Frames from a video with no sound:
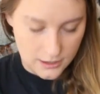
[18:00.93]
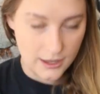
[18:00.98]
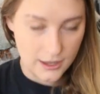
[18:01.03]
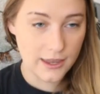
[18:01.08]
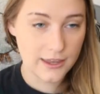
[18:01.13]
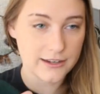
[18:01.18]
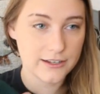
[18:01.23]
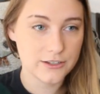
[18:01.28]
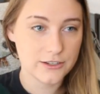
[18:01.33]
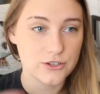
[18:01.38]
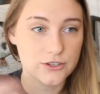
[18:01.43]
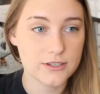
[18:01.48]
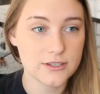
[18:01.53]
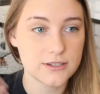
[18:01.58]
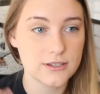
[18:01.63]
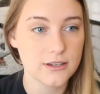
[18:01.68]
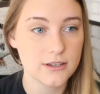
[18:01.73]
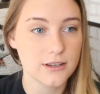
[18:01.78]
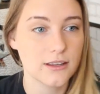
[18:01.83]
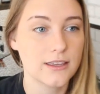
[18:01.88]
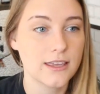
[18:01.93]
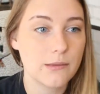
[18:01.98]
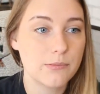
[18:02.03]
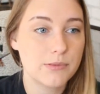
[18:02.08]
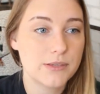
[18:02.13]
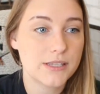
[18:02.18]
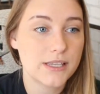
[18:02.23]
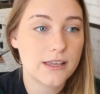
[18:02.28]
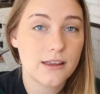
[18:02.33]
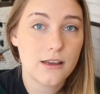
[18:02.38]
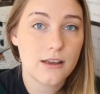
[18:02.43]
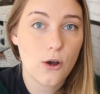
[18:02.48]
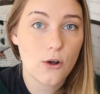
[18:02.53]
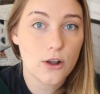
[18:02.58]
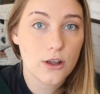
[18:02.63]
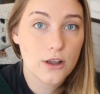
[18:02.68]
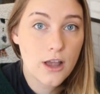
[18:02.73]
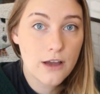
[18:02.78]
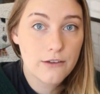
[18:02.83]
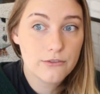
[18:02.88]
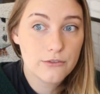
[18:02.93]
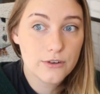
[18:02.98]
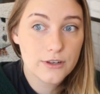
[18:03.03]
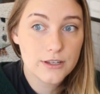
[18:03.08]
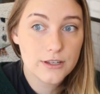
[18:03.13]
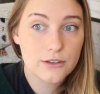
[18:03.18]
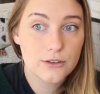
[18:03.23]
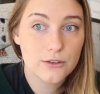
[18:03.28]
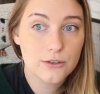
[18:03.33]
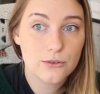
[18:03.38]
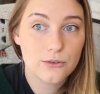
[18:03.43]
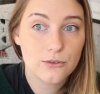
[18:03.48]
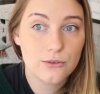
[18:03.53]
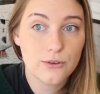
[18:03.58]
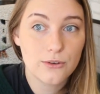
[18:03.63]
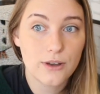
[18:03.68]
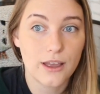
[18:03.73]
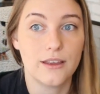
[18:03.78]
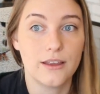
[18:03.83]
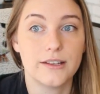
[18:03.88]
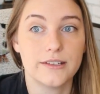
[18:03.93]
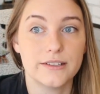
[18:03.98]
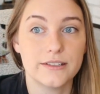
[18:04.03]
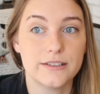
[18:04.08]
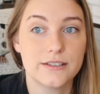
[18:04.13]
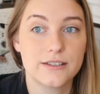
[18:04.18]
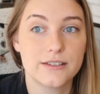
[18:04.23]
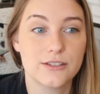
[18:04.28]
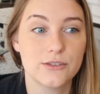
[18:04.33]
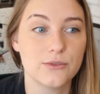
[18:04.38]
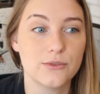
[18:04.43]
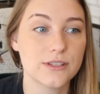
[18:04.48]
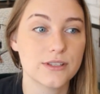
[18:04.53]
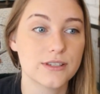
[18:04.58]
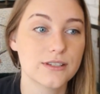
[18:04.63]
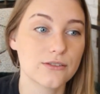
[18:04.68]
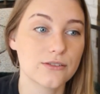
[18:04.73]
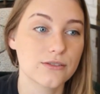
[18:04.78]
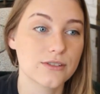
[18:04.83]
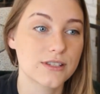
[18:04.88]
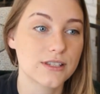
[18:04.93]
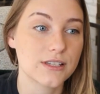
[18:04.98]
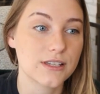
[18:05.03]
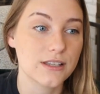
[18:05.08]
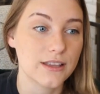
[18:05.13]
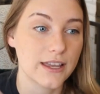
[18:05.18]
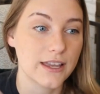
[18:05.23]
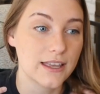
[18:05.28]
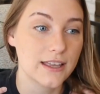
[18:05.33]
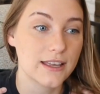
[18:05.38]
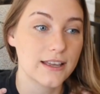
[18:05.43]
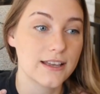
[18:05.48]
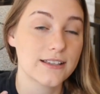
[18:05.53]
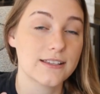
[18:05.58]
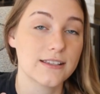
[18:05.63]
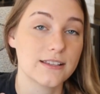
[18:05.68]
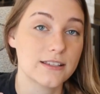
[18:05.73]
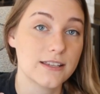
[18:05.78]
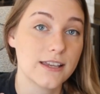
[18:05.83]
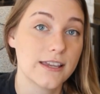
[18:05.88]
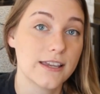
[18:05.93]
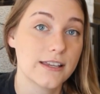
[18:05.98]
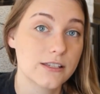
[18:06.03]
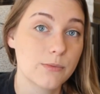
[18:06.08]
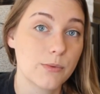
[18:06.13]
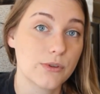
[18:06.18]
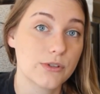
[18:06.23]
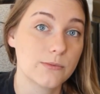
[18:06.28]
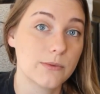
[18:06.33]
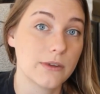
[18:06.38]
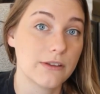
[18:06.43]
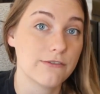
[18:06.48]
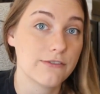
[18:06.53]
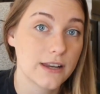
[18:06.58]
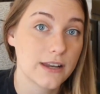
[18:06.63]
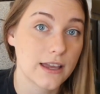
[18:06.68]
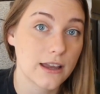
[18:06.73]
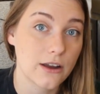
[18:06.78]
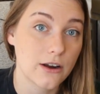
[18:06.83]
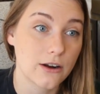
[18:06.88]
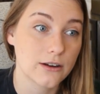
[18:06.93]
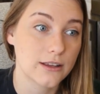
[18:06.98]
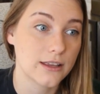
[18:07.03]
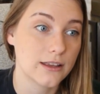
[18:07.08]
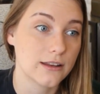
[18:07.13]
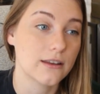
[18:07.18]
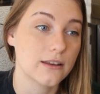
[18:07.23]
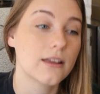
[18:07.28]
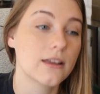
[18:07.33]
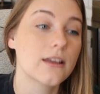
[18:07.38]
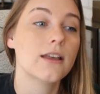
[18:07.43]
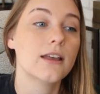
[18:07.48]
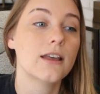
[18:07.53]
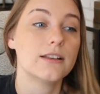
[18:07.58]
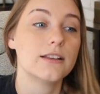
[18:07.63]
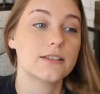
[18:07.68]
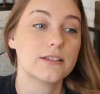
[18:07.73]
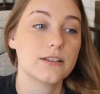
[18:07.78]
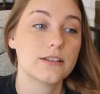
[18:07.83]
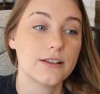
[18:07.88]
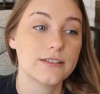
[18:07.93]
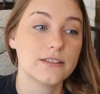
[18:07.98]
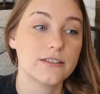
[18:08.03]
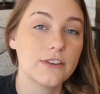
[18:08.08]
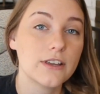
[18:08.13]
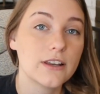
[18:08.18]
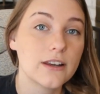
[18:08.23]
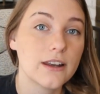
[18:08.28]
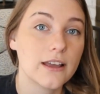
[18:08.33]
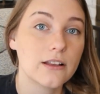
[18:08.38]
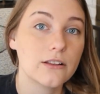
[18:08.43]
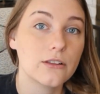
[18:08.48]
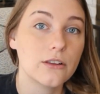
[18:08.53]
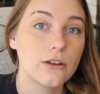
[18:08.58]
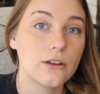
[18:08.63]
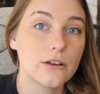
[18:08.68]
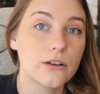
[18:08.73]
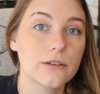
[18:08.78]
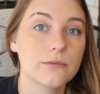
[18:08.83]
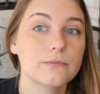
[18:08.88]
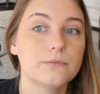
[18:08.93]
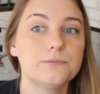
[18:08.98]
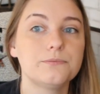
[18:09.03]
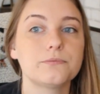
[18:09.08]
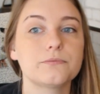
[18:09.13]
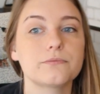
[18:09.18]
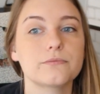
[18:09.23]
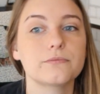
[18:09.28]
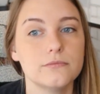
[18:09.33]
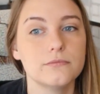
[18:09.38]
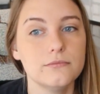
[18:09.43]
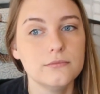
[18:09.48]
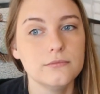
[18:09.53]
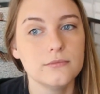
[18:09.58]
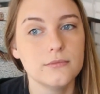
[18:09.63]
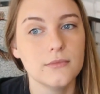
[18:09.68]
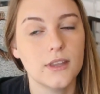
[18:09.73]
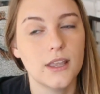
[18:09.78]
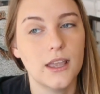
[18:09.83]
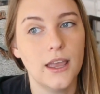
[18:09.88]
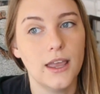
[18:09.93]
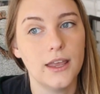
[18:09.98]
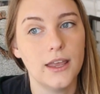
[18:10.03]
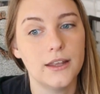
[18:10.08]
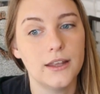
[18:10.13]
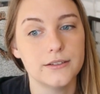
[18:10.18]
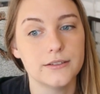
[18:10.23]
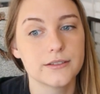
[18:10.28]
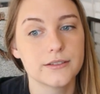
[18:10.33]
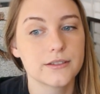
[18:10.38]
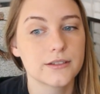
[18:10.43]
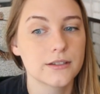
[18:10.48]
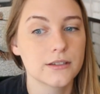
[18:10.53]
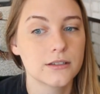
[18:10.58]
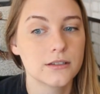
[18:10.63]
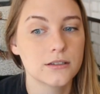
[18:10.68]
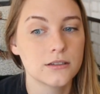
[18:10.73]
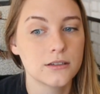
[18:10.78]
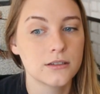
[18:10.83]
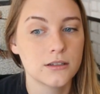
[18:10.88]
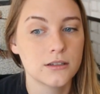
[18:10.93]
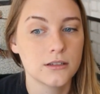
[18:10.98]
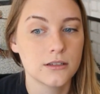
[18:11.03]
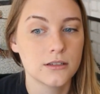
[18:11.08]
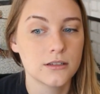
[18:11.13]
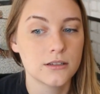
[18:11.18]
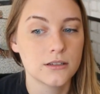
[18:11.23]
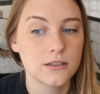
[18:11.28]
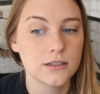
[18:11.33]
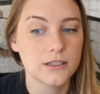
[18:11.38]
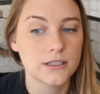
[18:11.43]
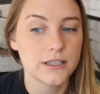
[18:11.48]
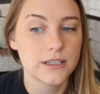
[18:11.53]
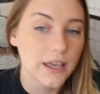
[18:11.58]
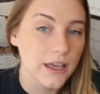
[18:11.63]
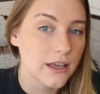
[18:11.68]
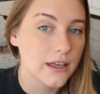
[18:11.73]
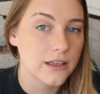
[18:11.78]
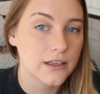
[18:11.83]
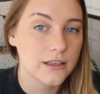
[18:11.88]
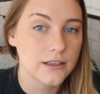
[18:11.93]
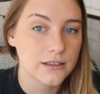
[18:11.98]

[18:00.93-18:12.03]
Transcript: and it just keeps it covering you, and you can still see, like, because it is supposed to be a v-neck cardigan, it still has the v-neck look, and yeah,